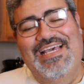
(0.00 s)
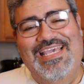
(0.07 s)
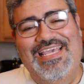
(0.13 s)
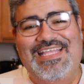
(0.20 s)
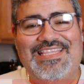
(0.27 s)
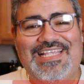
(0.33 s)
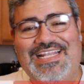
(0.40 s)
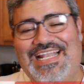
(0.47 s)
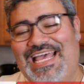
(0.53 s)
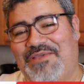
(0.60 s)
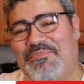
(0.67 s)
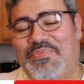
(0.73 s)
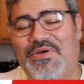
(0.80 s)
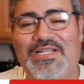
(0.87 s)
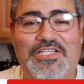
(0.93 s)
hit the
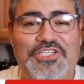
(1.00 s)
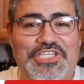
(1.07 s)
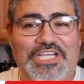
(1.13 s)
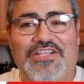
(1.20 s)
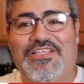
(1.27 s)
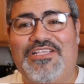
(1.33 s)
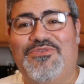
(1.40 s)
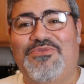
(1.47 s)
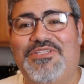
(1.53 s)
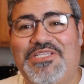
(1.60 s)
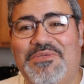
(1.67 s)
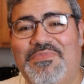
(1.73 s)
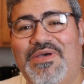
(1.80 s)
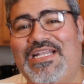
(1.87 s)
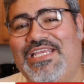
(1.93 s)
like button, share this with
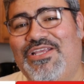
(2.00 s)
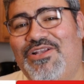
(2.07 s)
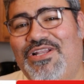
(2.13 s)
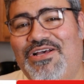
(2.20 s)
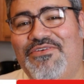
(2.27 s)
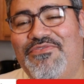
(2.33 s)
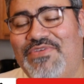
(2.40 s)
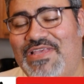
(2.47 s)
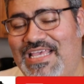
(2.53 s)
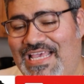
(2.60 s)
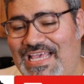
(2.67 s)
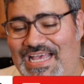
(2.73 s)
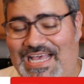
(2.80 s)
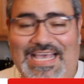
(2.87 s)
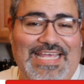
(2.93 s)
somebody you love,
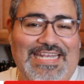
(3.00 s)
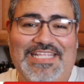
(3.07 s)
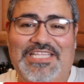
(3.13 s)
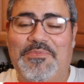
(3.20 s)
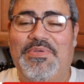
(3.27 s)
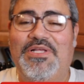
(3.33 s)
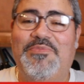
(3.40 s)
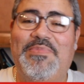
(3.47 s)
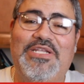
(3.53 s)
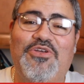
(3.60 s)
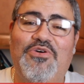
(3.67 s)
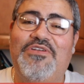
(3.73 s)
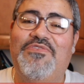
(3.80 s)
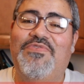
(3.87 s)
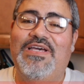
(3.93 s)
and hit the bell to be
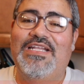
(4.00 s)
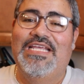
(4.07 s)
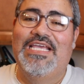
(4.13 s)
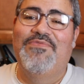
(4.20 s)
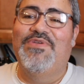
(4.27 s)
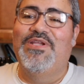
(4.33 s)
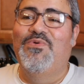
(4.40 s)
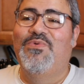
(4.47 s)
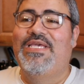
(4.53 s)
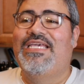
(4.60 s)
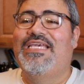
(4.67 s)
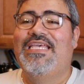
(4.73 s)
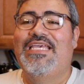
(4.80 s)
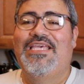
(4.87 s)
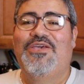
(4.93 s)
notified every
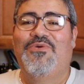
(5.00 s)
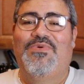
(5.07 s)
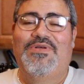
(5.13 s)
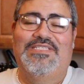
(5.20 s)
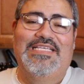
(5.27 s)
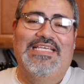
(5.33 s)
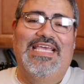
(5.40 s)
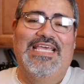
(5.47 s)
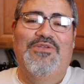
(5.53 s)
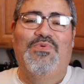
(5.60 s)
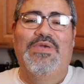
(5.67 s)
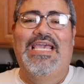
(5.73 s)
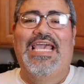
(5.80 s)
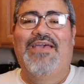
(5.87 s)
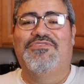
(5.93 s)
week. Once again,
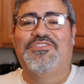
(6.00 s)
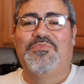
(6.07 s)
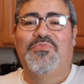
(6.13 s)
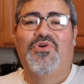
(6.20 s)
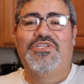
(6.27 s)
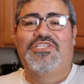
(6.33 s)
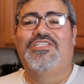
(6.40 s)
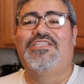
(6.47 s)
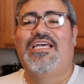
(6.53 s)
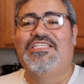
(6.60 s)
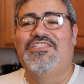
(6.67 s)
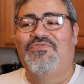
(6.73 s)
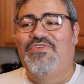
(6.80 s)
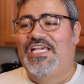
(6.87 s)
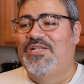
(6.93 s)
we have some
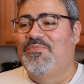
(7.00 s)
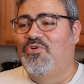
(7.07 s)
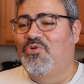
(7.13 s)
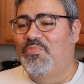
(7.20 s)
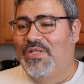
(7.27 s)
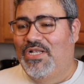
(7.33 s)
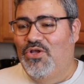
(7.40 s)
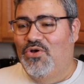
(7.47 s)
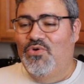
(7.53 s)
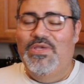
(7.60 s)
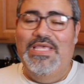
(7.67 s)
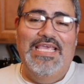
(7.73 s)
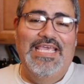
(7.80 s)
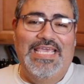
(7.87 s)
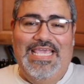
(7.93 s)
merchandise available below
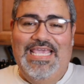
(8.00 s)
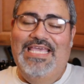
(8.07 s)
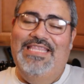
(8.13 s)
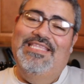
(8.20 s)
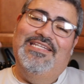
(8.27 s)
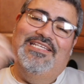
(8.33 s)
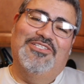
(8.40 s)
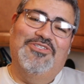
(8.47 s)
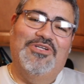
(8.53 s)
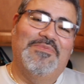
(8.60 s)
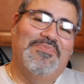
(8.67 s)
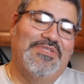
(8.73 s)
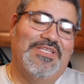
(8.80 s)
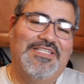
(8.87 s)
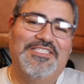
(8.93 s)
in the
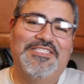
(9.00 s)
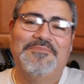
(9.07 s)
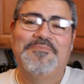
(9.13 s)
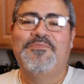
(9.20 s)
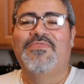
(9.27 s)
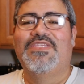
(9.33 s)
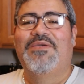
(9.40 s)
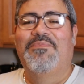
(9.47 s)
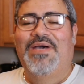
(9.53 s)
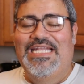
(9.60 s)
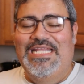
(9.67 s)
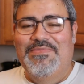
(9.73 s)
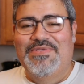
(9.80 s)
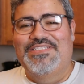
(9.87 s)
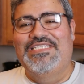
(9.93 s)
descriptions. My
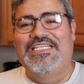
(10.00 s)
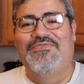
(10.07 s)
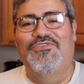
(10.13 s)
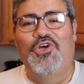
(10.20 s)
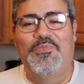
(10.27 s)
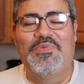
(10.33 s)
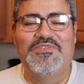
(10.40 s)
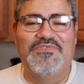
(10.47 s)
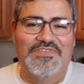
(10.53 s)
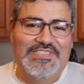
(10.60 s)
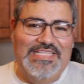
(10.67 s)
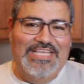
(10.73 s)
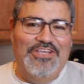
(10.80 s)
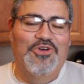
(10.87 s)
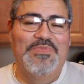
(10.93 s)
name is Steve Lopez for
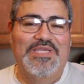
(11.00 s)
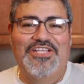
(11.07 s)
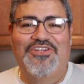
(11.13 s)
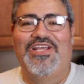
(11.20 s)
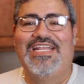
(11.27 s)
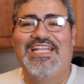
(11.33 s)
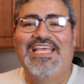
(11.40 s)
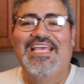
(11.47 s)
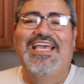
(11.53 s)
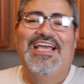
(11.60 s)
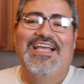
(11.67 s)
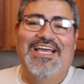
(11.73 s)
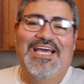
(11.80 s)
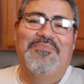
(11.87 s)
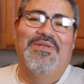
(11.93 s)
Stay Home Eat Great.
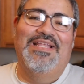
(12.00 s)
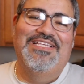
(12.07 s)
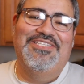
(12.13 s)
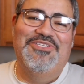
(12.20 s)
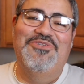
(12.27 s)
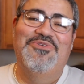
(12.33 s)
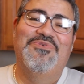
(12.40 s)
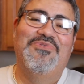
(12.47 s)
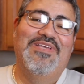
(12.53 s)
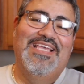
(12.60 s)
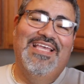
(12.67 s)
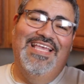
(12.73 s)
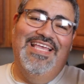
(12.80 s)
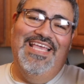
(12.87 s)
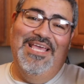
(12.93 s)
God bless you
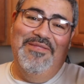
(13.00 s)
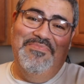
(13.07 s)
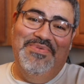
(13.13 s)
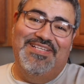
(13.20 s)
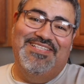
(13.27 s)
and be